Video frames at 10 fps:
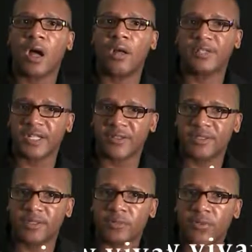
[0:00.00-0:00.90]
James
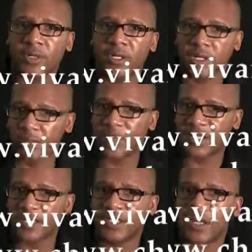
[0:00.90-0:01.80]
Dupree, and
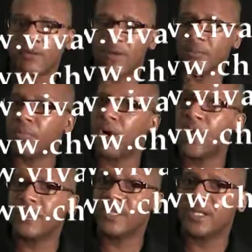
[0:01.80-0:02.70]
myself, and
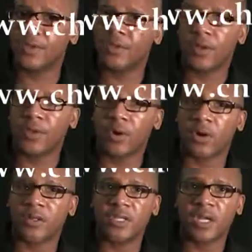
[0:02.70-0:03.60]
probably several other
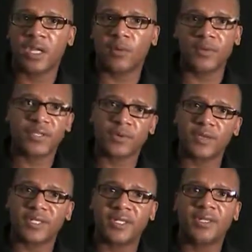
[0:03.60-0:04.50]
artists, and we're just going
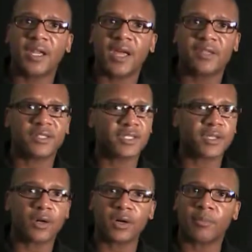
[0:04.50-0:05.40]
to sit down and just
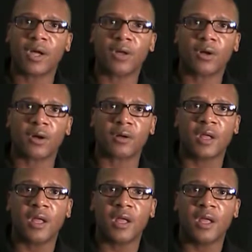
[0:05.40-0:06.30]
talk about art
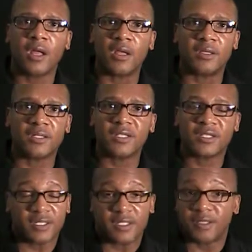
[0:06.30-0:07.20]
and
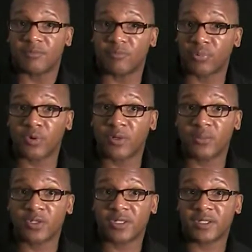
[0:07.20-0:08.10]
just pretty
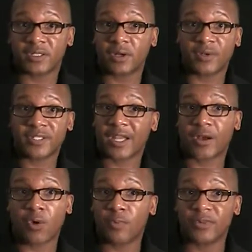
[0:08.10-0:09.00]
much, you know, it's like an
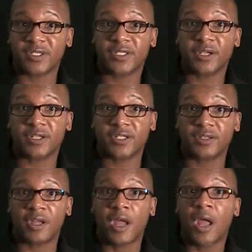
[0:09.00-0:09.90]
open
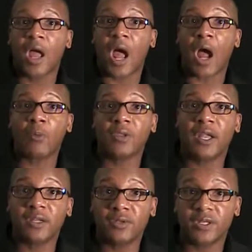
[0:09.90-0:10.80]
discussion. I would
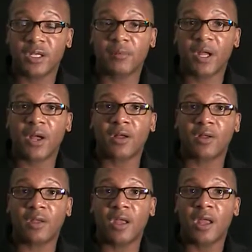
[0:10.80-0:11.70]
like you to come
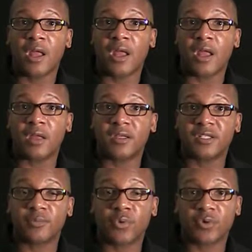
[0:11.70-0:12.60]
out and
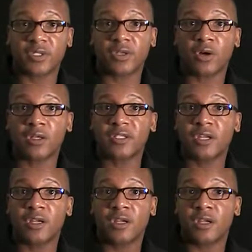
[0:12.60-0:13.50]
support the arts.
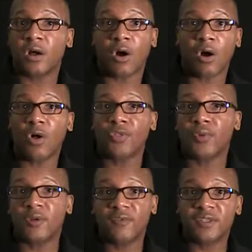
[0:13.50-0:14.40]
All
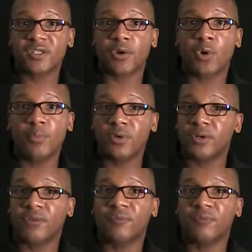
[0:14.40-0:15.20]
three events are open. They're